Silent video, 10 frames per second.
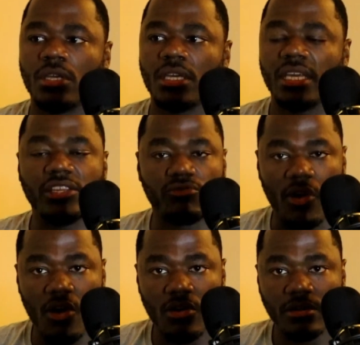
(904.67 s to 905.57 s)
He's
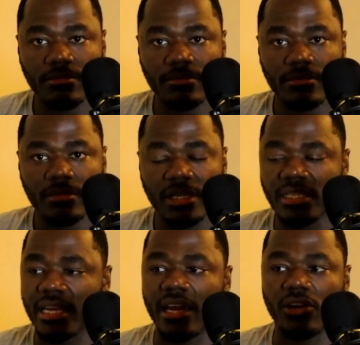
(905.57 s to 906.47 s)
wrong. He's
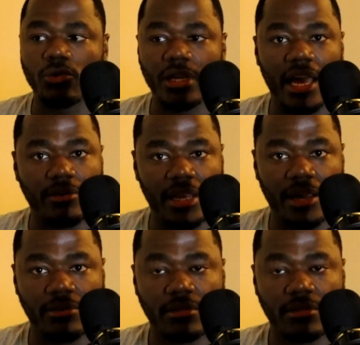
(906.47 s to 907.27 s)
got to go down now.